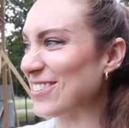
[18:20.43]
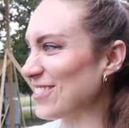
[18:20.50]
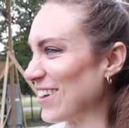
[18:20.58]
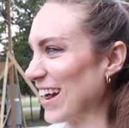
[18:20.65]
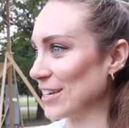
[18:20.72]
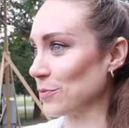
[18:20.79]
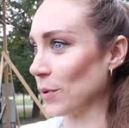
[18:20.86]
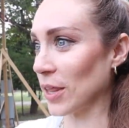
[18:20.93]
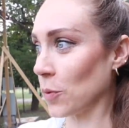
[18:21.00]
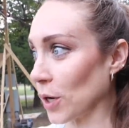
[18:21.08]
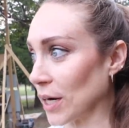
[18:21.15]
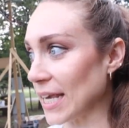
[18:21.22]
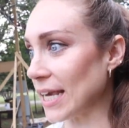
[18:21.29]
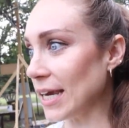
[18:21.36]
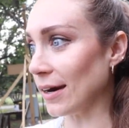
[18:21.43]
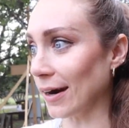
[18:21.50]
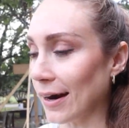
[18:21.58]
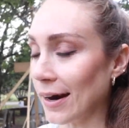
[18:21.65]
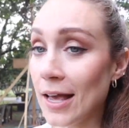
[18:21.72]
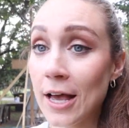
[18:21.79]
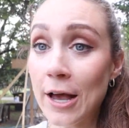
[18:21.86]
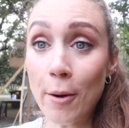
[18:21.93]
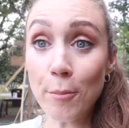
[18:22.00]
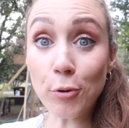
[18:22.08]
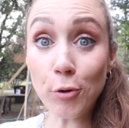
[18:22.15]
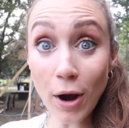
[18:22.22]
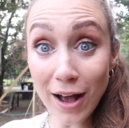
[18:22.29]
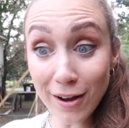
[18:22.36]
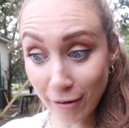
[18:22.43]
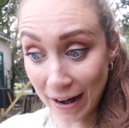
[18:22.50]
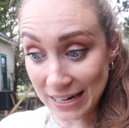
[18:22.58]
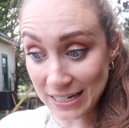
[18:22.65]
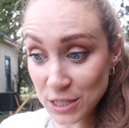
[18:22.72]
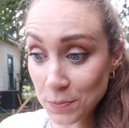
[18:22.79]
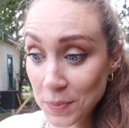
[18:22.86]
you guys why they weren't here. Progress,